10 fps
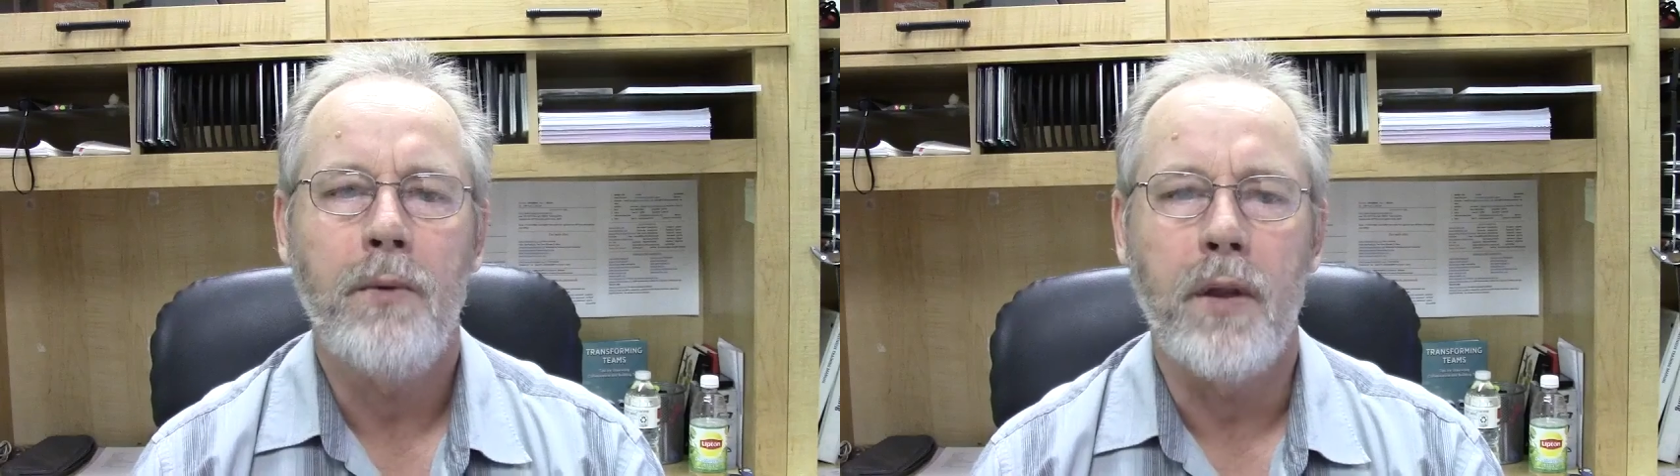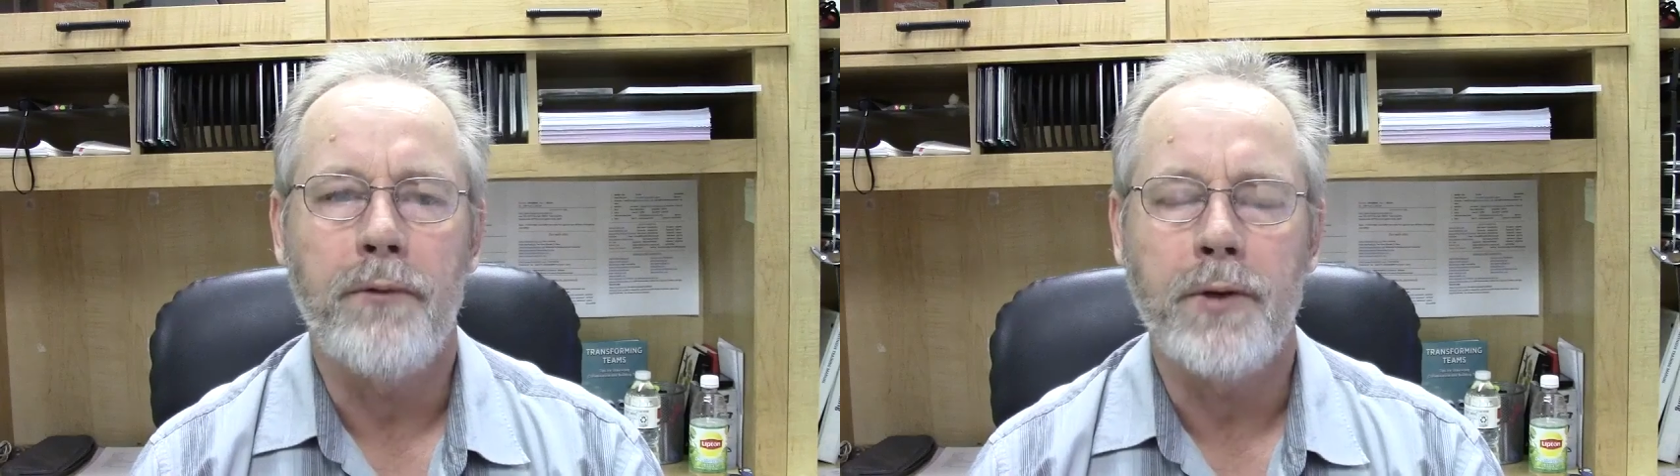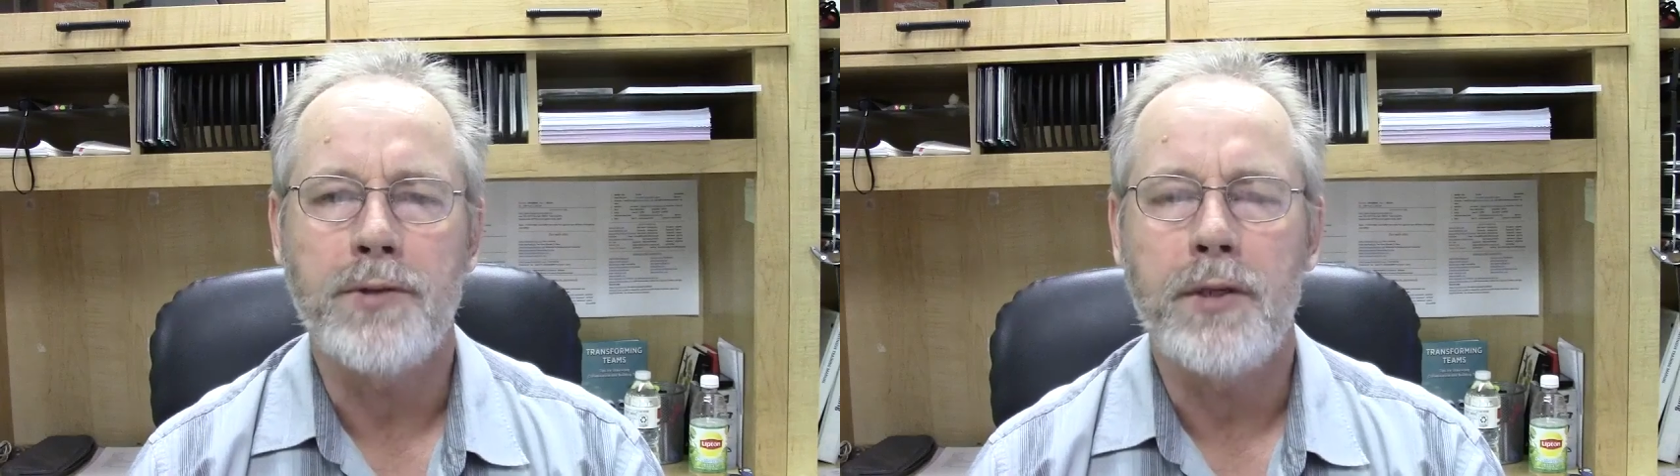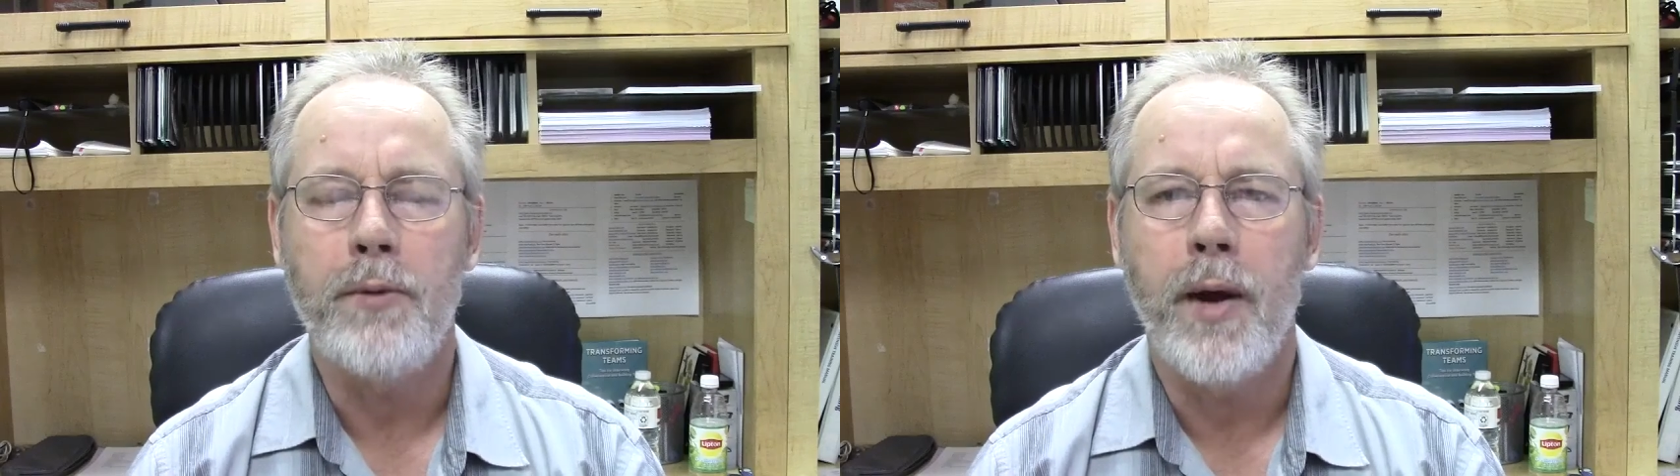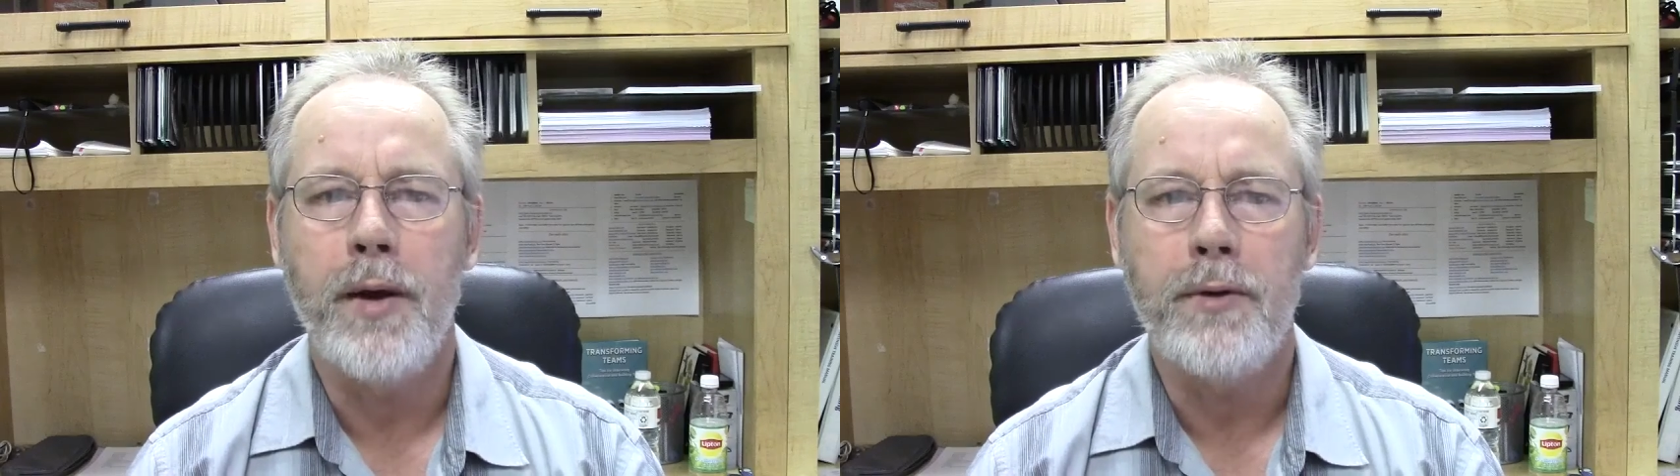Well, the first thing
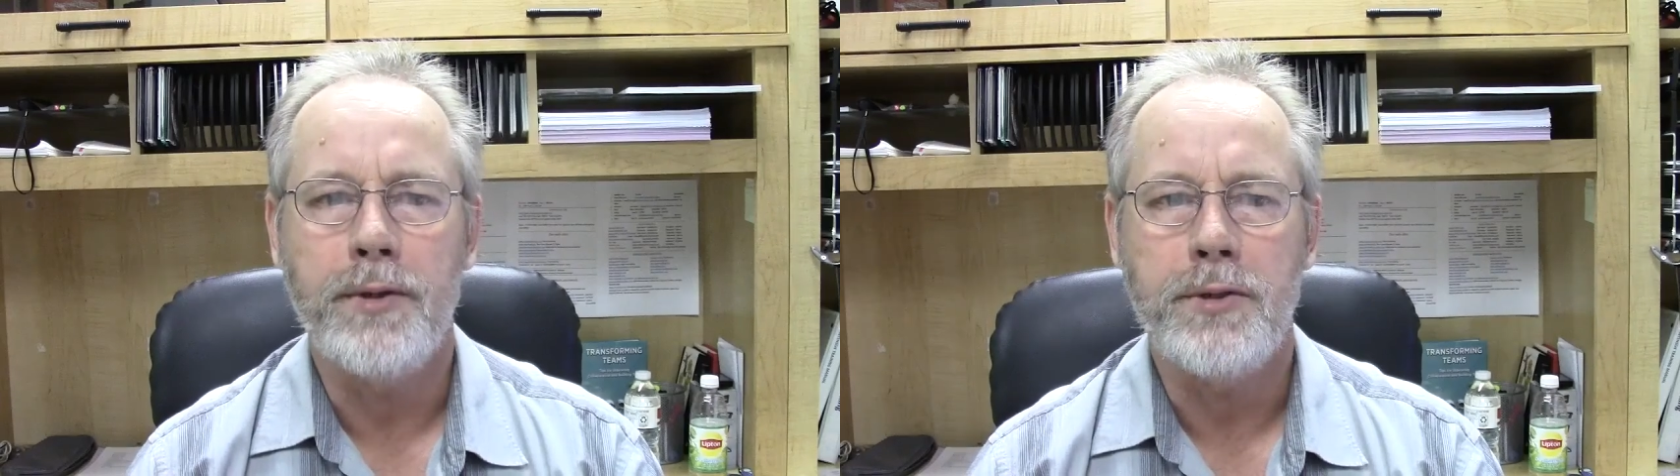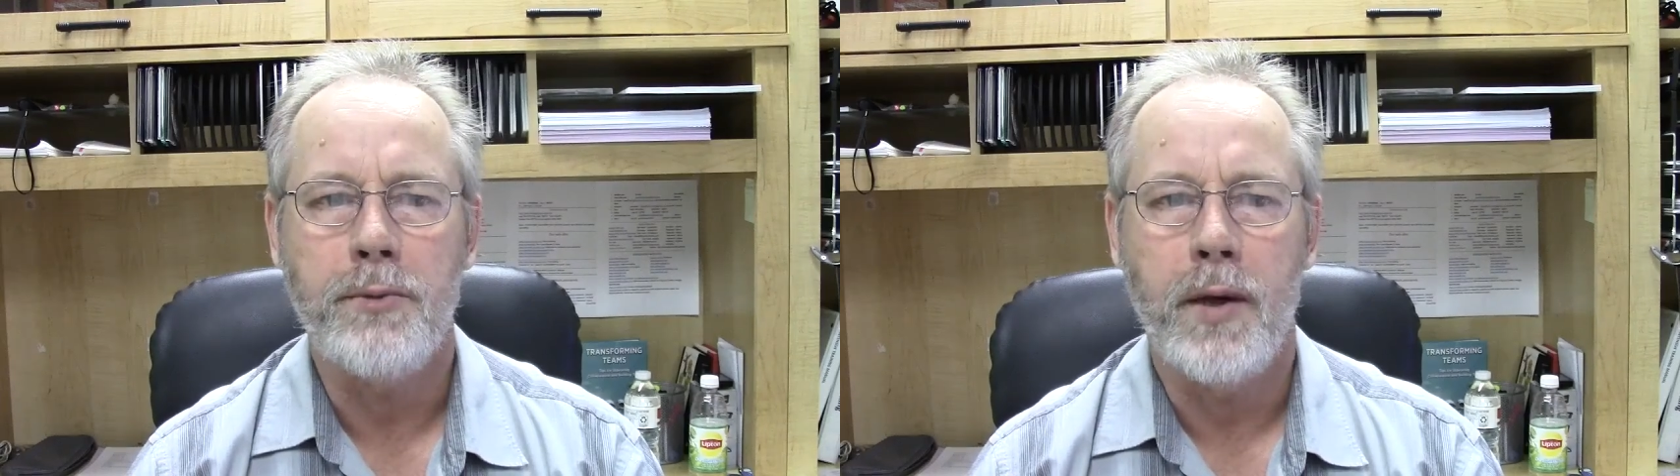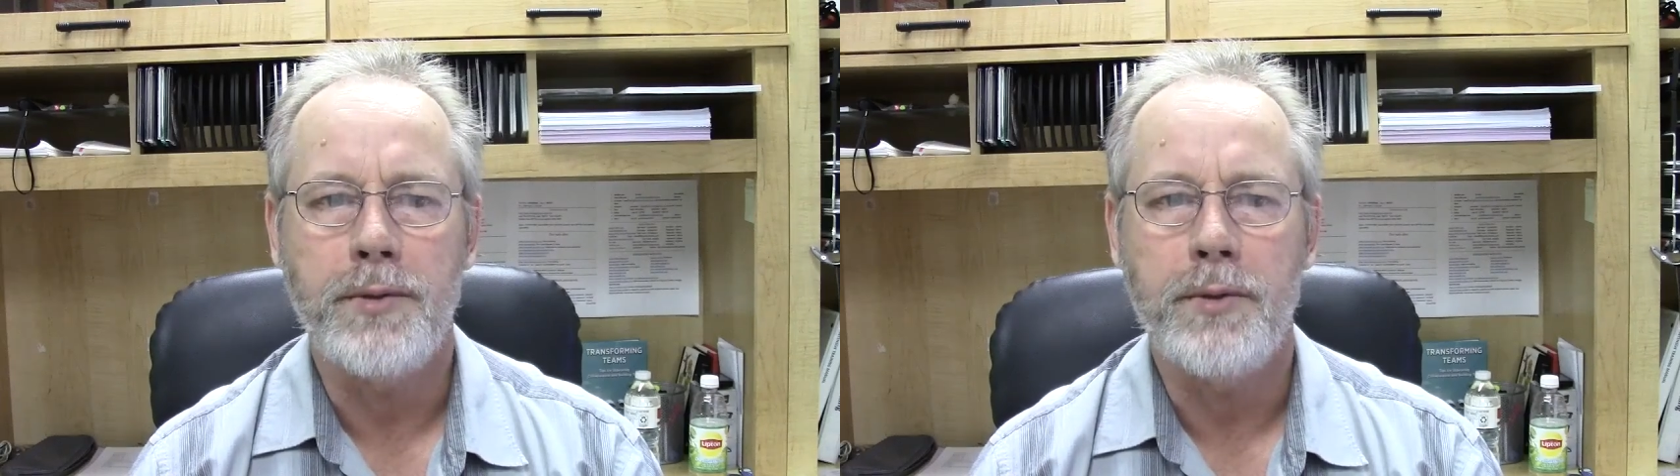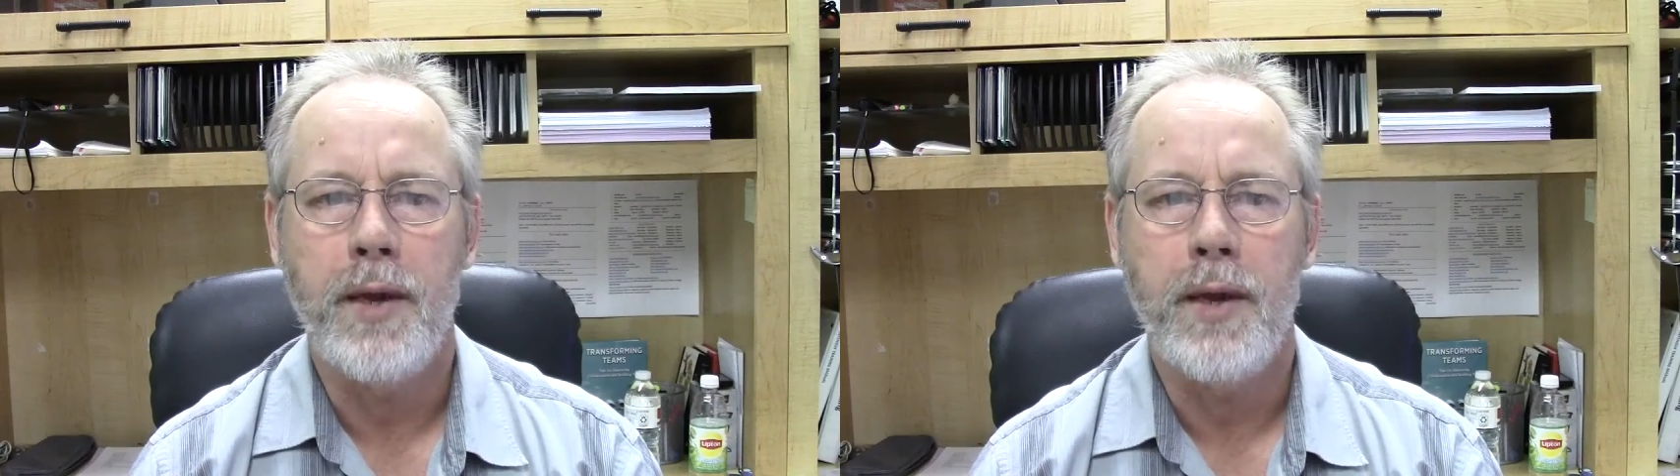you want to do is you want